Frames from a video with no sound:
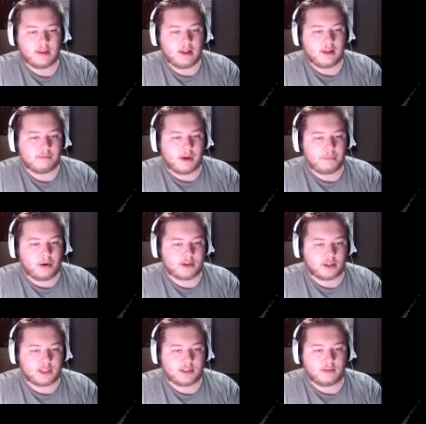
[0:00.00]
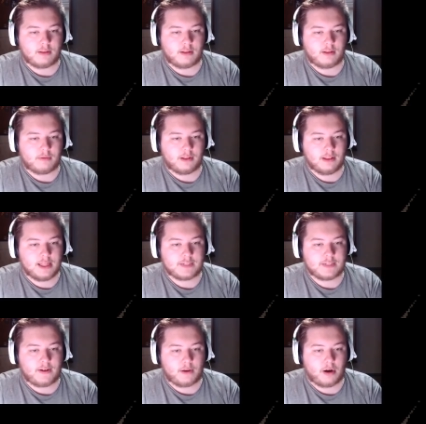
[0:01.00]
My personal least
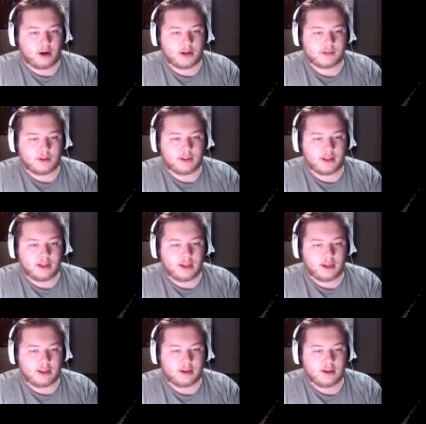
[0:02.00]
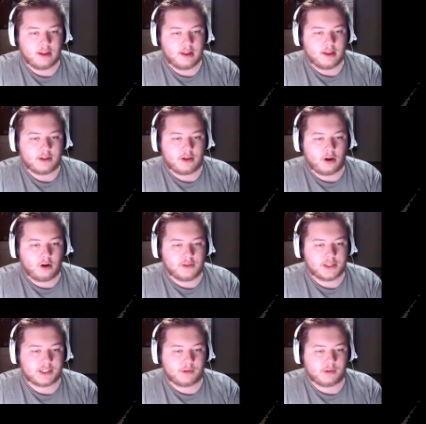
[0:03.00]
favorite part is when they turn the
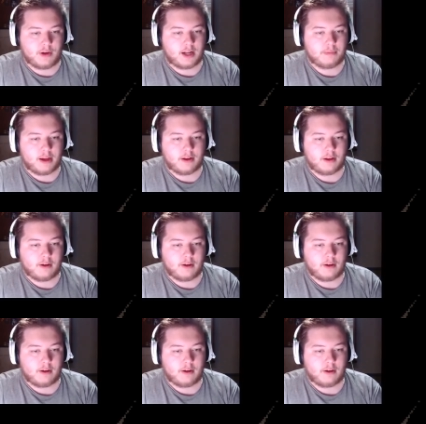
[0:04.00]
screen on me, you know?